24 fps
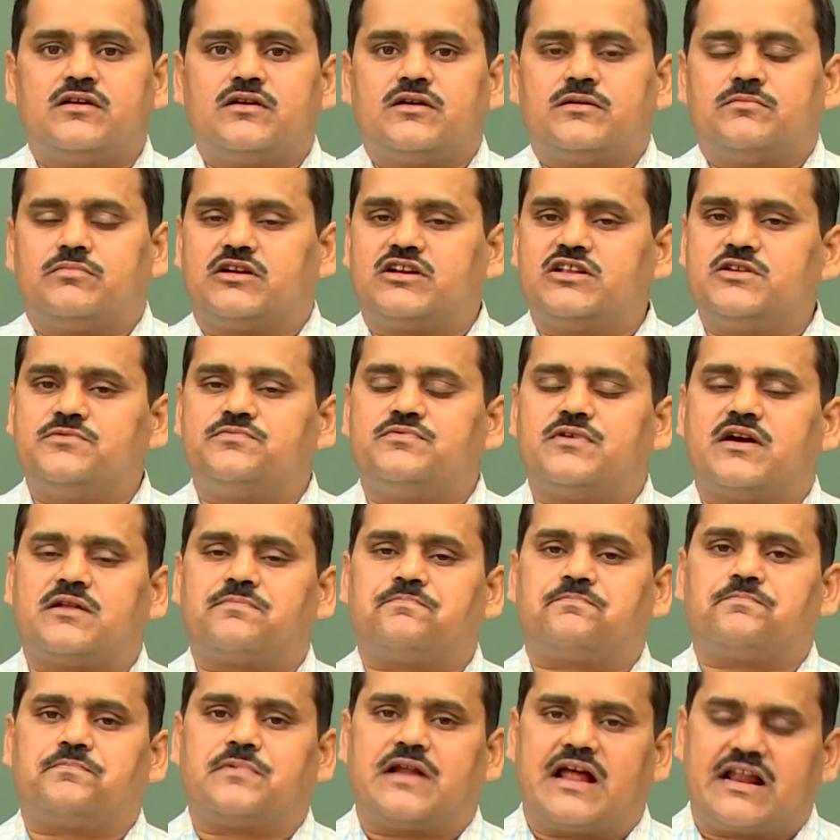But if you
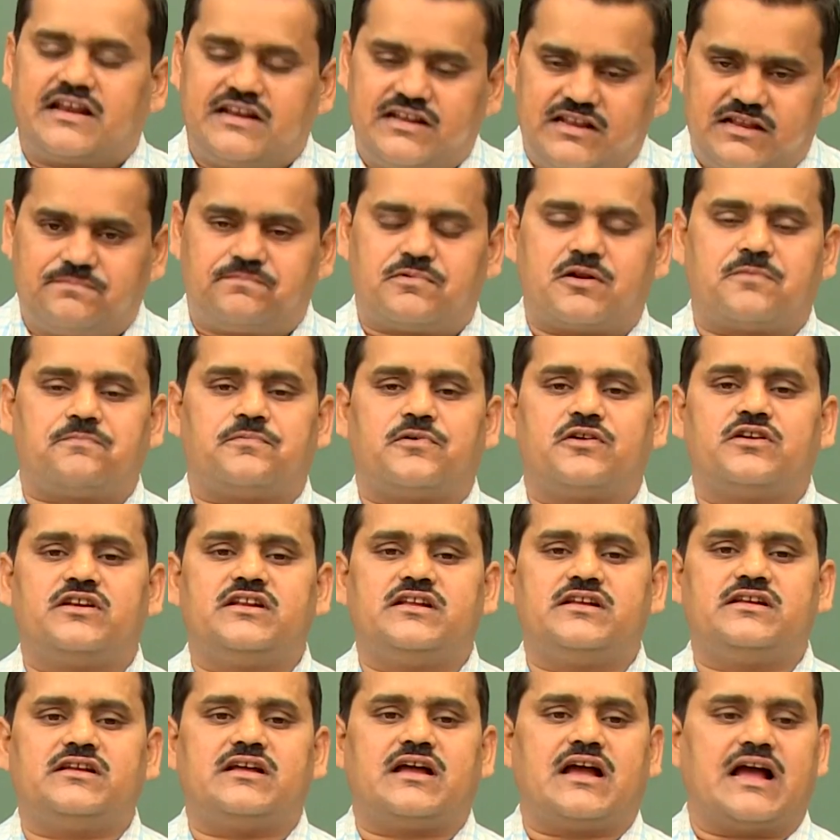are planning
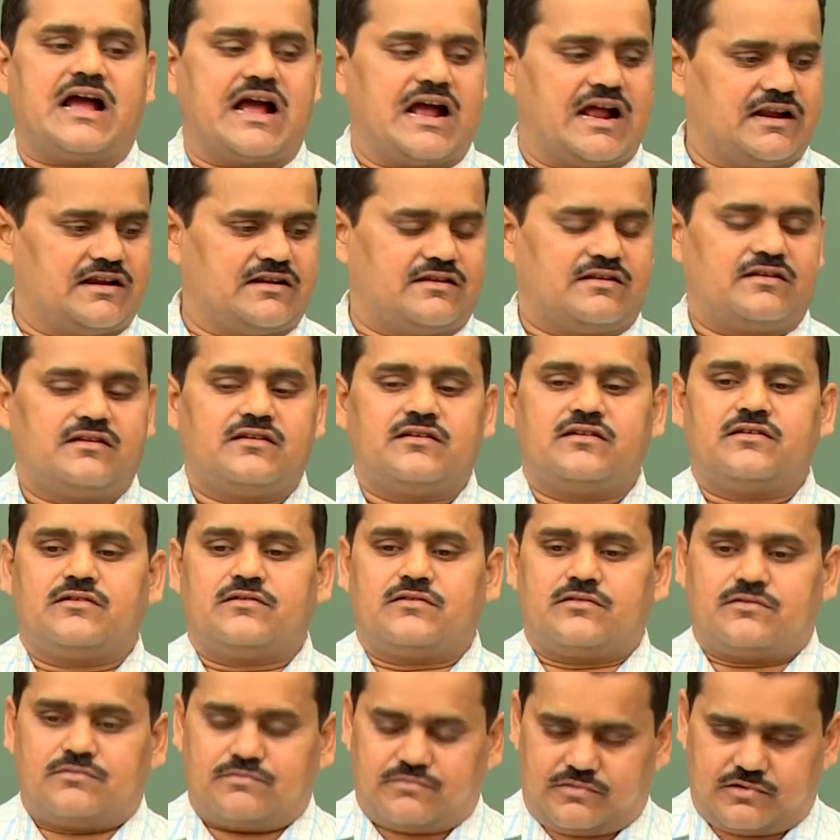properly and
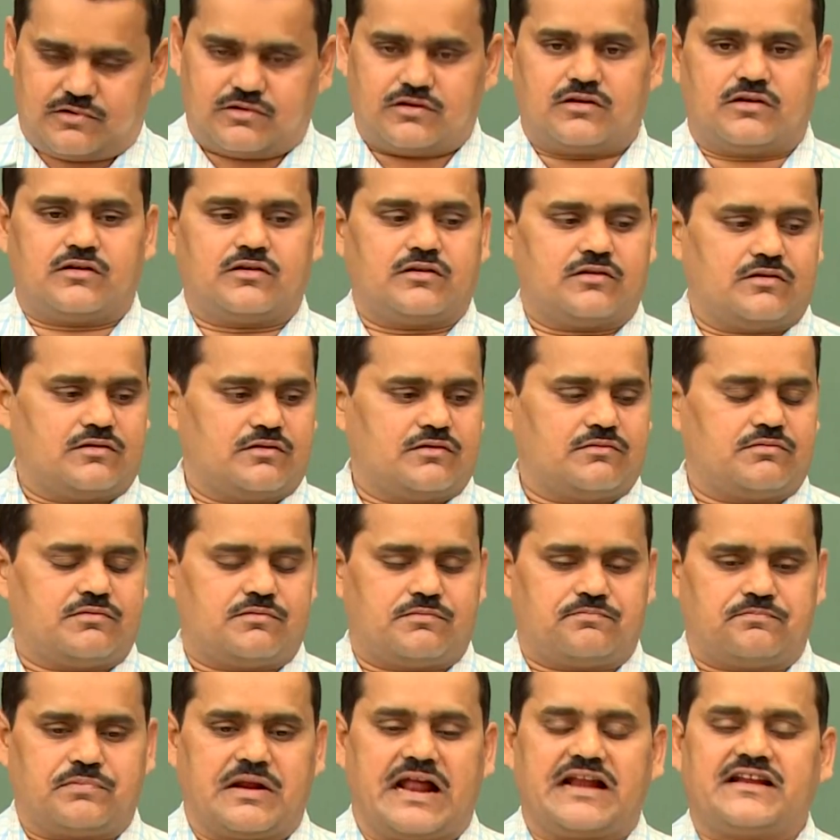
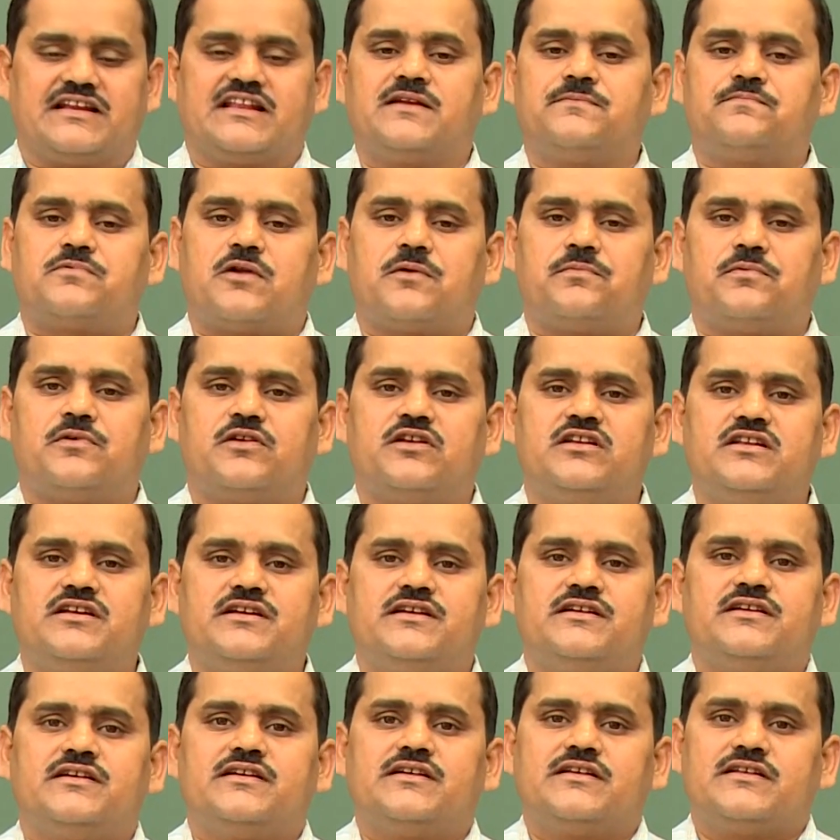planting
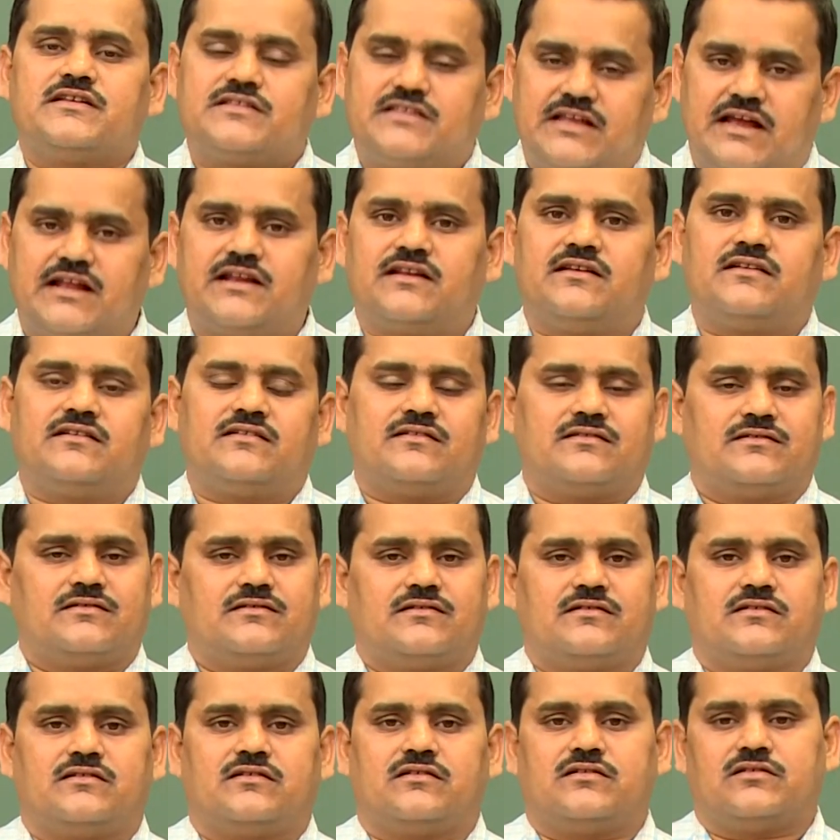properly, then
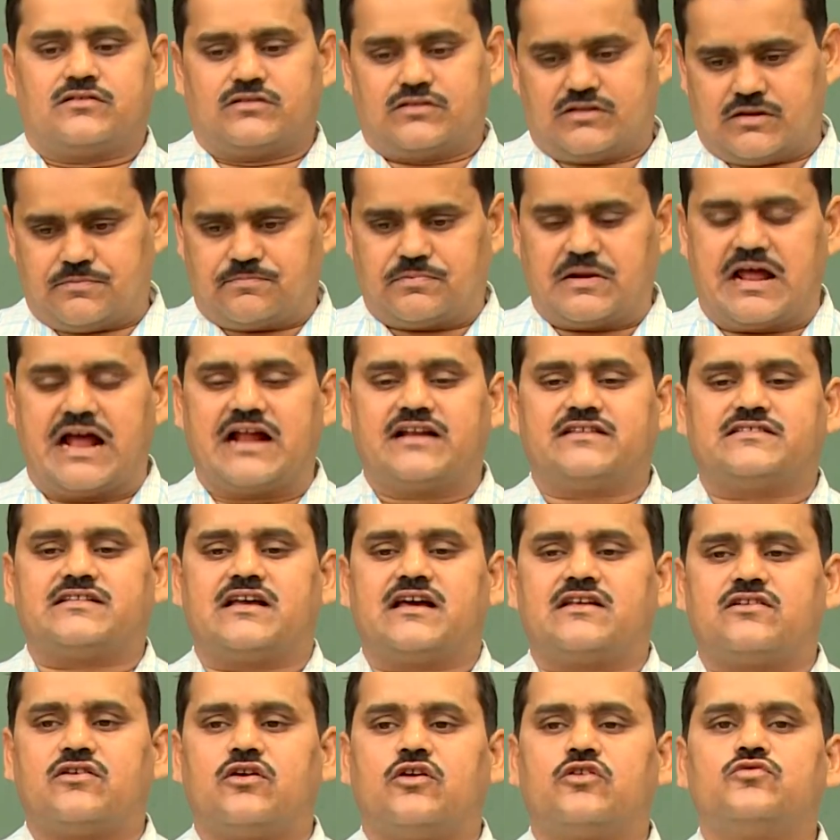the plants
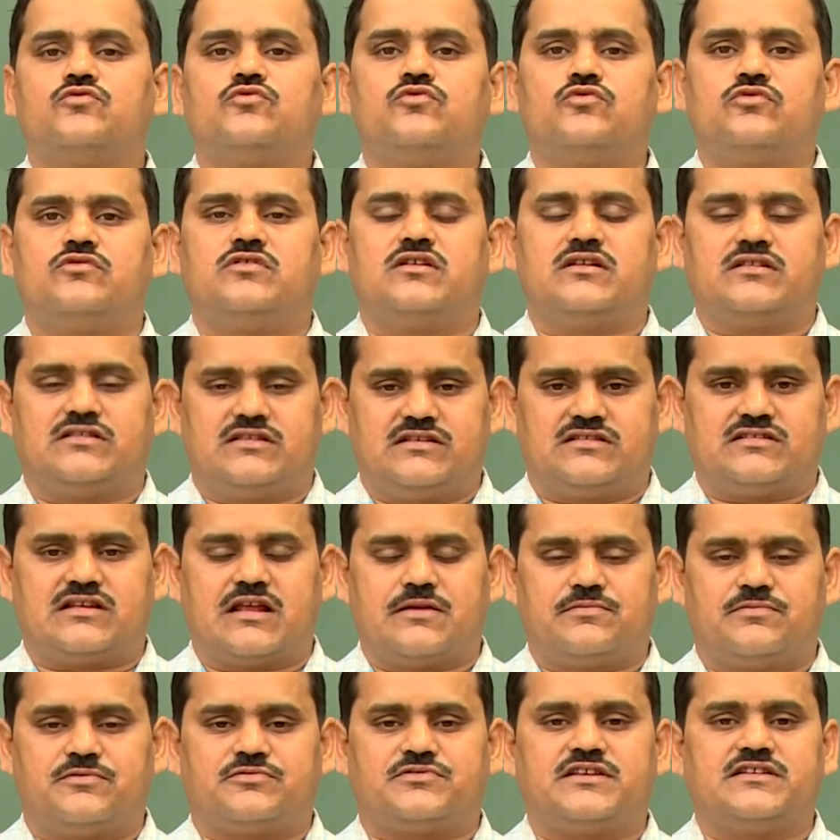are, or wood, this
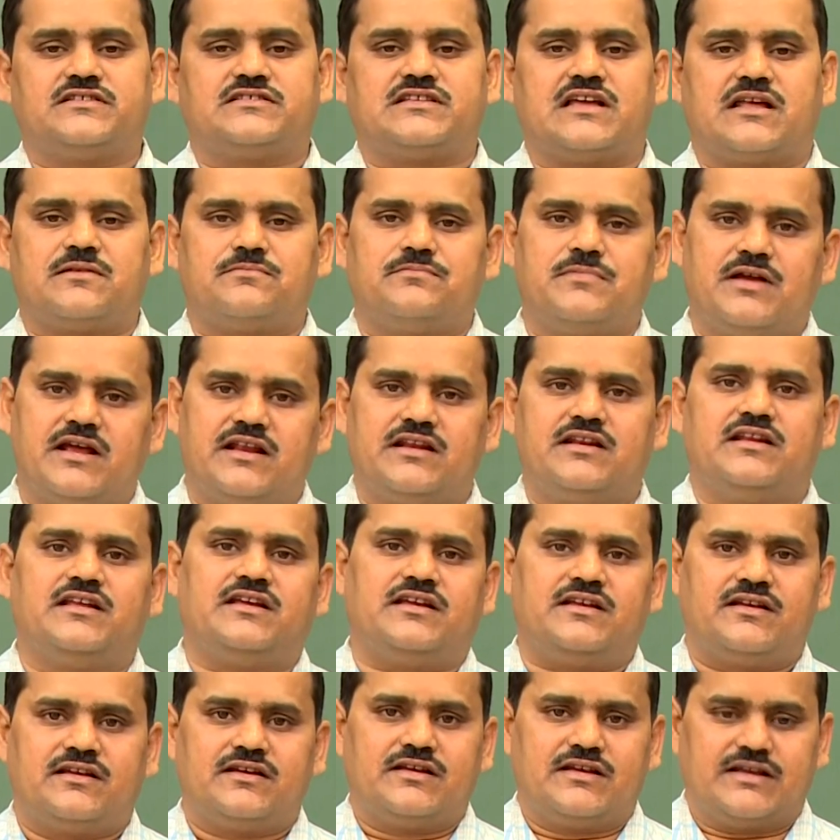type of things are mainly
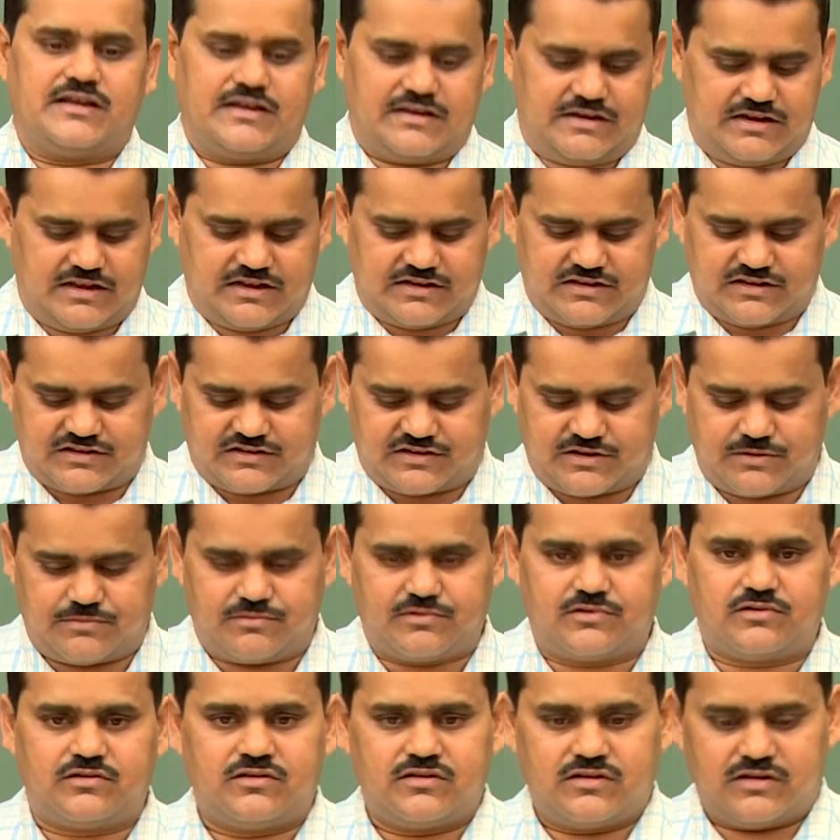
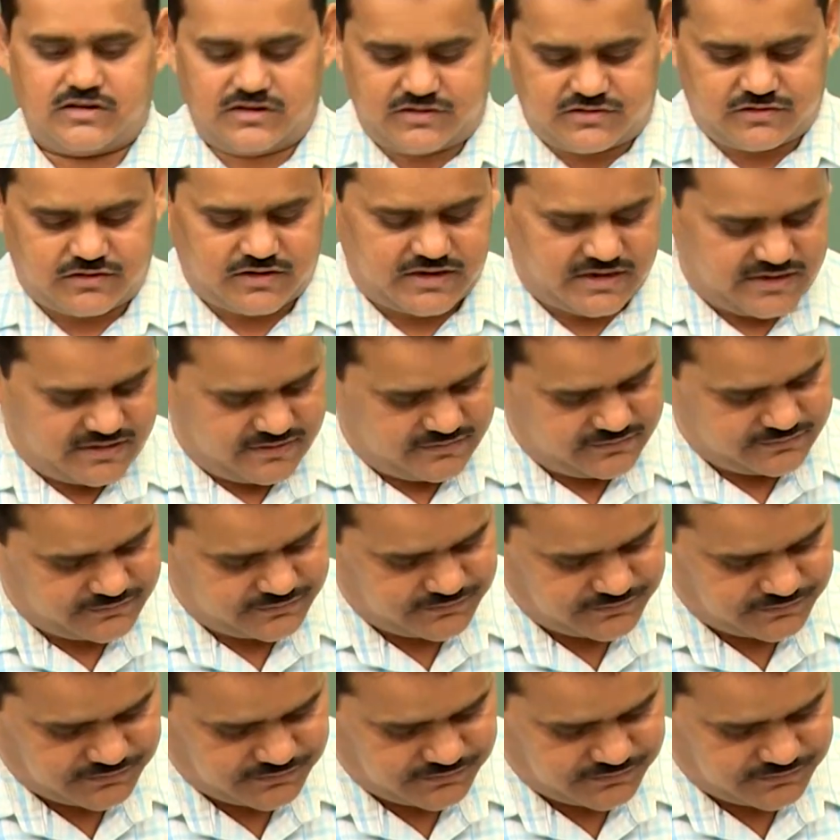inexhaustible. It's okay?